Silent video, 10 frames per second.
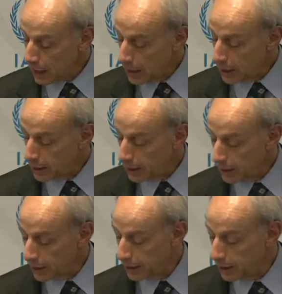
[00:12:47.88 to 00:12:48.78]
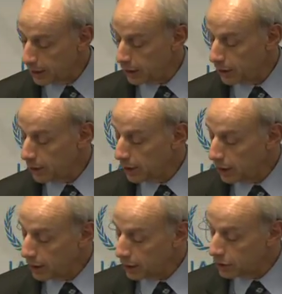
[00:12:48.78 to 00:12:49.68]
And in the
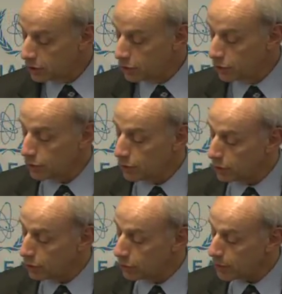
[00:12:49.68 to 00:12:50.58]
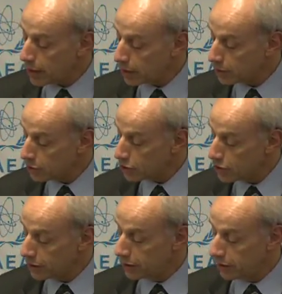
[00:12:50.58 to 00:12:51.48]
last 2, Gunma and
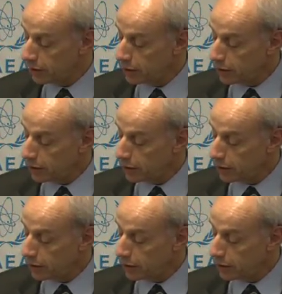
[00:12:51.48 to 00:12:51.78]
Tochigi,